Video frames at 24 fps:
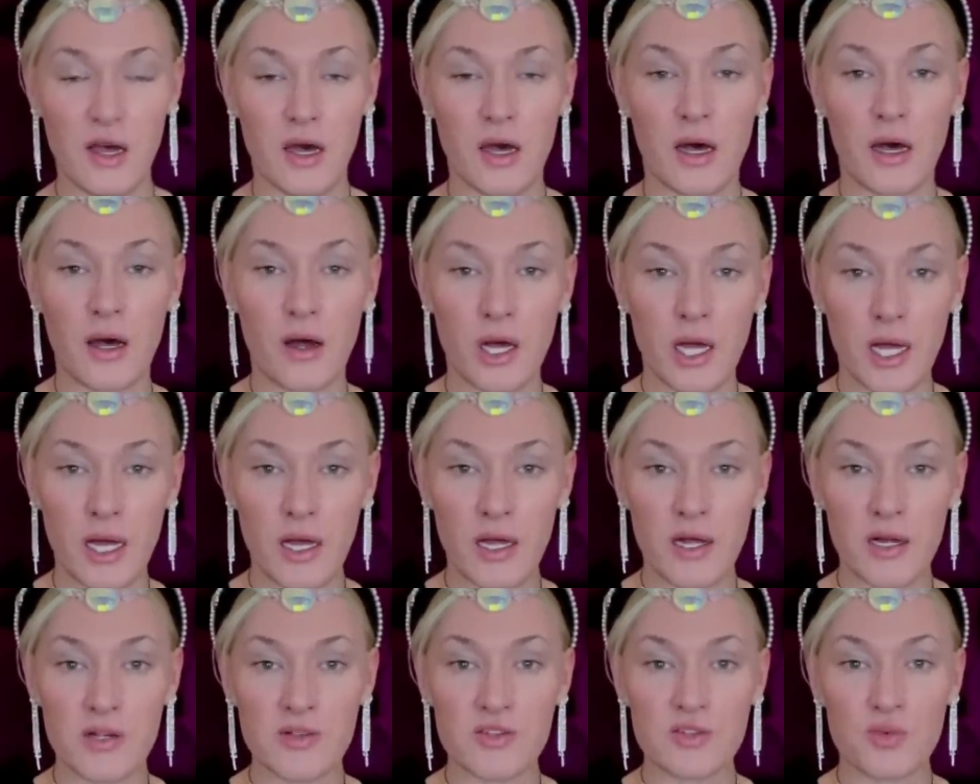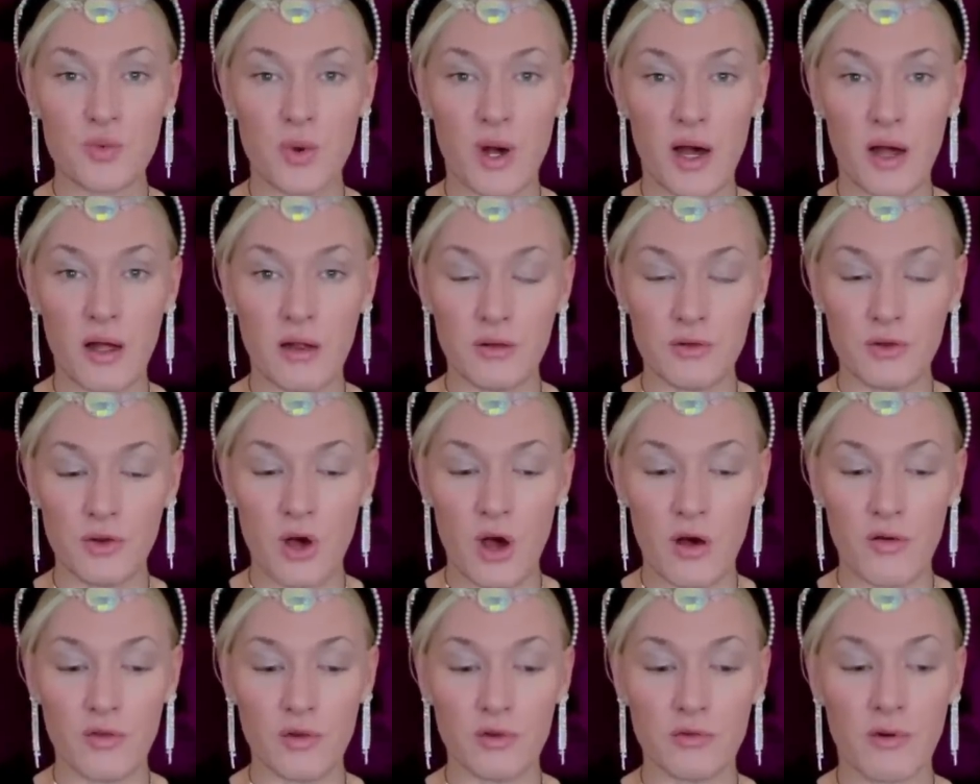our erstwhile
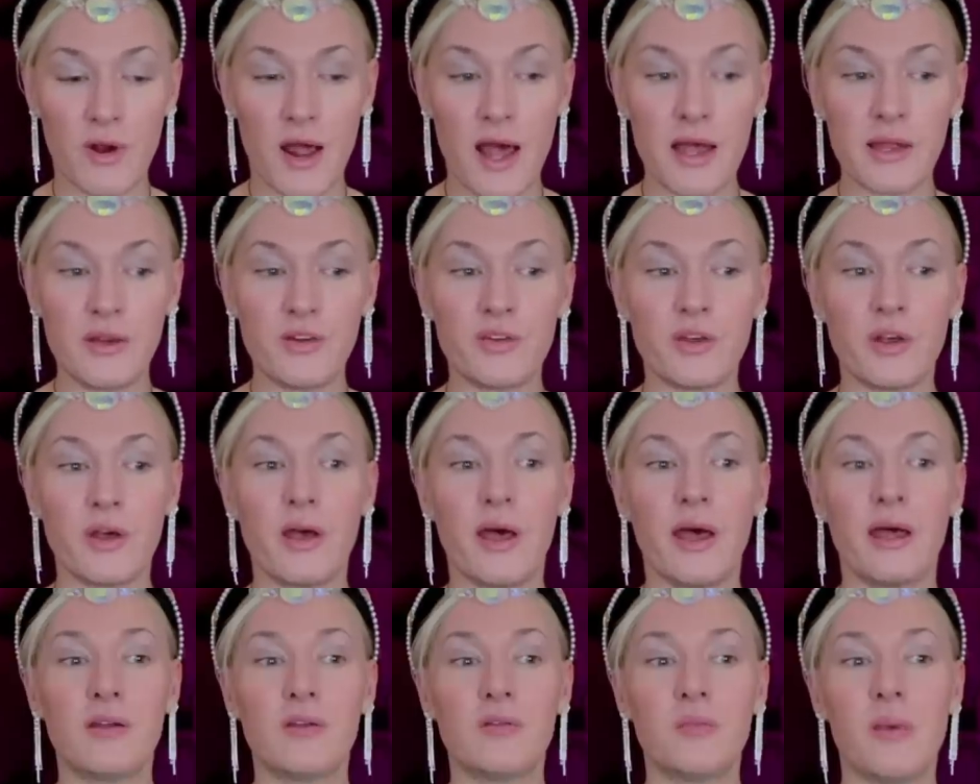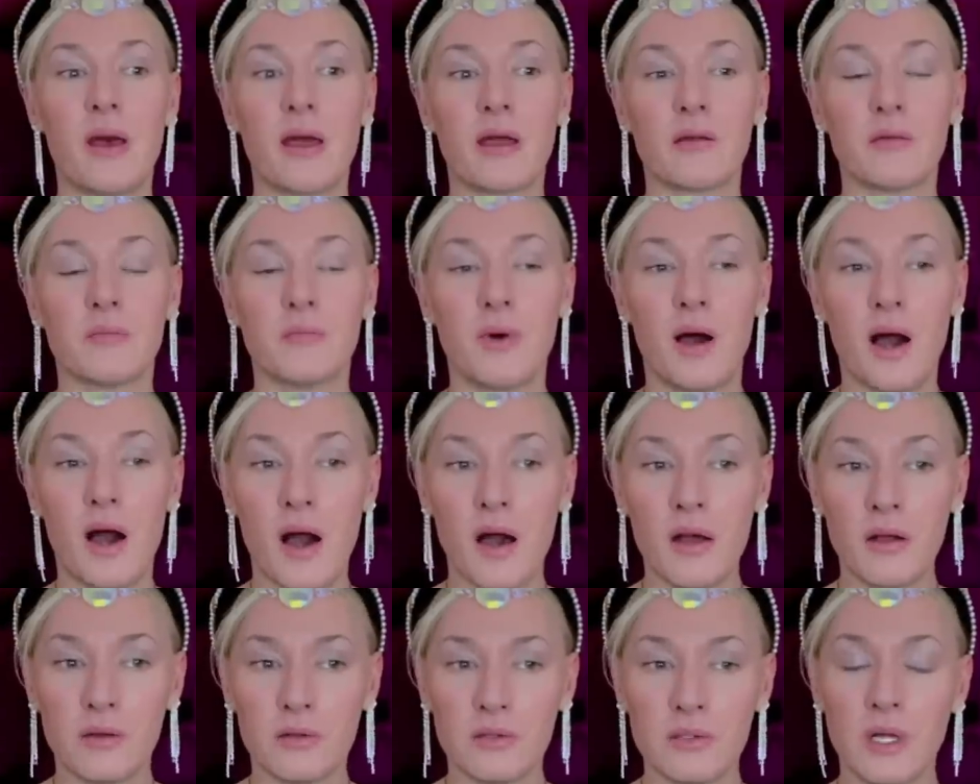novel writer, and Meghan
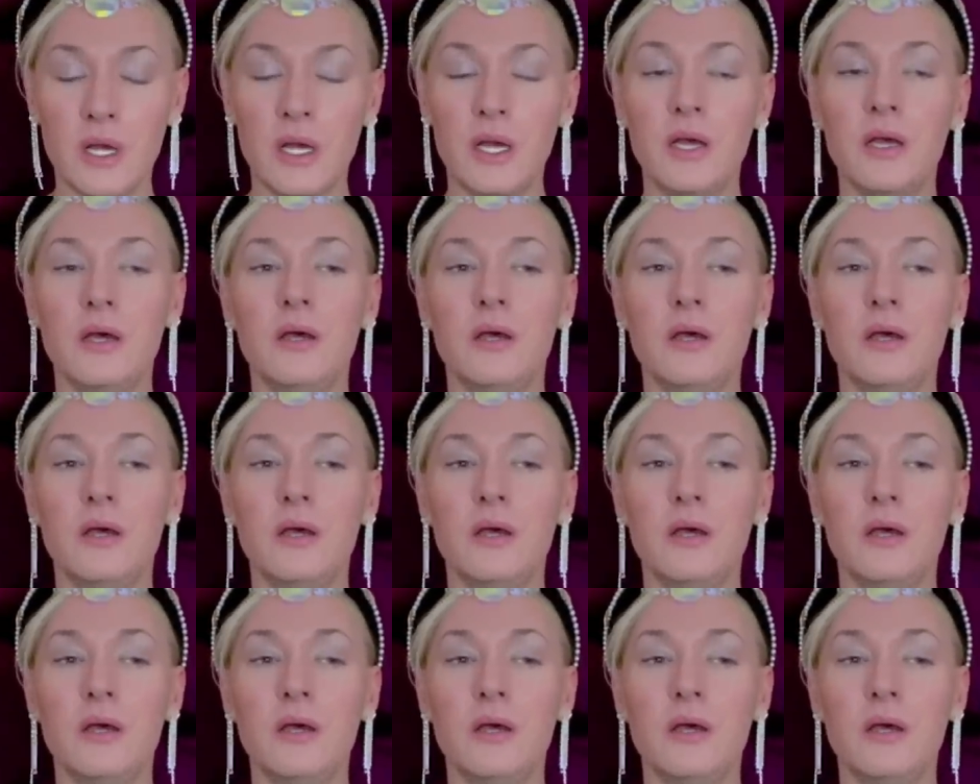Markle.